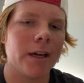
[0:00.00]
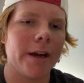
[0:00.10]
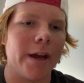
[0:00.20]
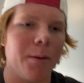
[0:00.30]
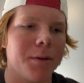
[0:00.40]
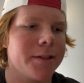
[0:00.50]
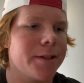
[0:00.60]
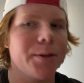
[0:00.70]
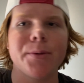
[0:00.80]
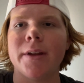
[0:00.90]
All right, what to
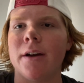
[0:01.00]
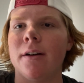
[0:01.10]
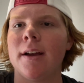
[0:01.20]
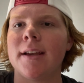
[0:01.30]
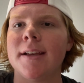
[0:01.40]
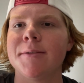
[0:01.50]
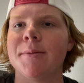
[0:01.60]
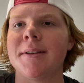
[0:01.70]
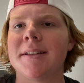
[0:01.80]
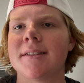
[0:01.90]
do now? I guess
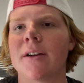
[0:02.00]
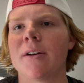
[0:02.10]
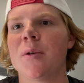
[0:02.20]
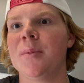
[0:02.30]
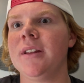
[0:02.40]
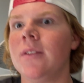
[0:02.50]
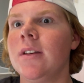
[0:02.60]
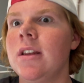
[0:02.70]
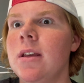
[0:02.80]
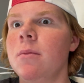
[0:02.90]
we can start opening the
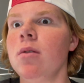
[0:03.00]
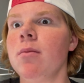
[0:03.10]
TEMU